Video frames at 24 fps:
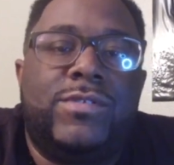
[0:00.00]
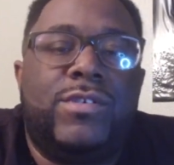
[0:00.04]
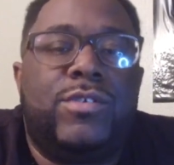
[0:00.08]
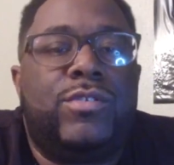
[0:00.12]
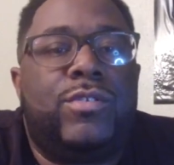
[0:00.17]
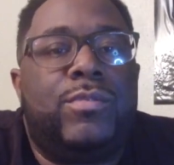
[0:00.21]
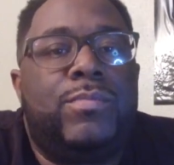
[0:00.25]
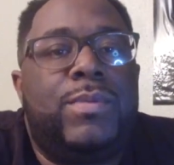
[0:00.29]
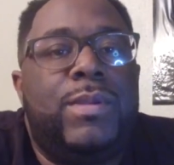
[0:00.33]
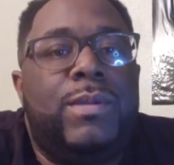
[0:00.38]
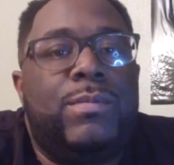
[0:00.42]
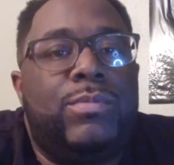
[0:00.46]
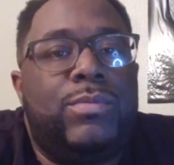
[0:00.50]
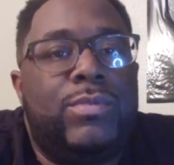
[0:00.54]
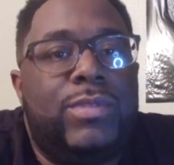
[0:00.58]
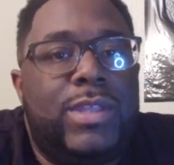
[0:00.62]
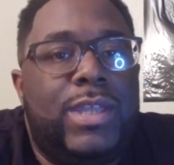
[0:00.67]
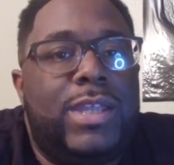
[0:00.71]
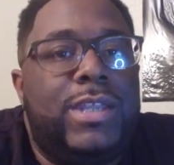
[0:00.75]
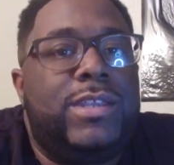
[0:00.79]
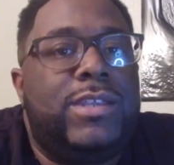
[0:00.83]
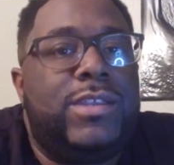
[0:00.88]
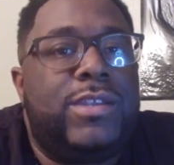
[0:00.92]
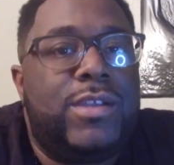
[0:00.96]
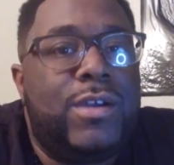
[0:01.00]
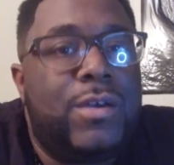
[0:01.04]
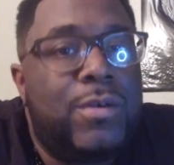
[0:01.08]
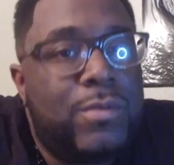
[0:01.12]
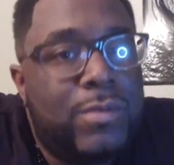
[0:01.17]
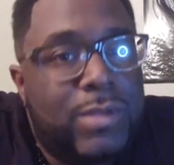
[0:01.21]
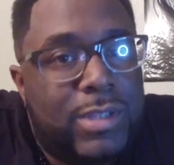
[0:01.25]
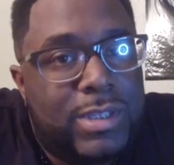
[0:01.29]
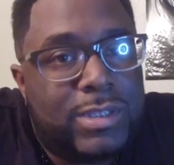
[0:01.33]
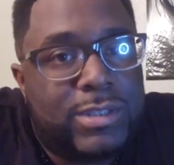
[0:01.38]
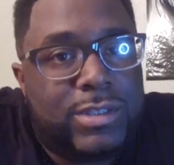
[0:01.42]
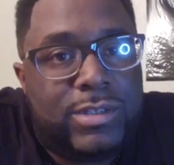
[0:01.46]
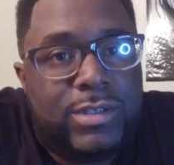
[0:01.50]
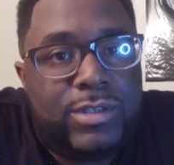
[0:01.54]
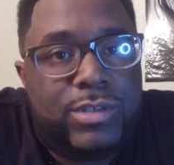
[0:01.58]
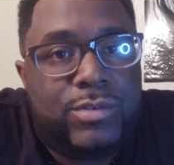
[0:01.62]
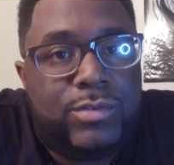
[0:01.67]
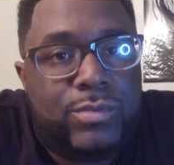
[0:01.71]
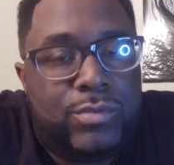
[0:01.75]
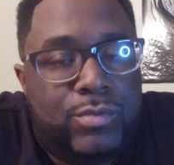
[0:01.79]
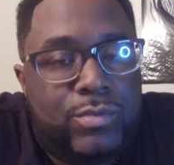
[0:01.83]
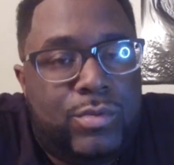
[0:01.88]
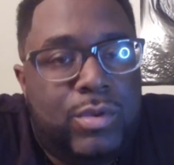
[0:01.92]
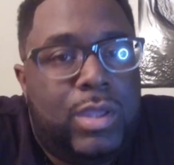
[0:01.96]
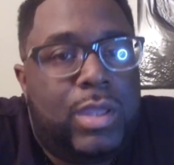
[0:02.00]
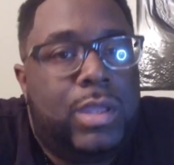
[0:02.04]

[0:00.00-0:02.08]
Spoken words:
So the people that don't get to do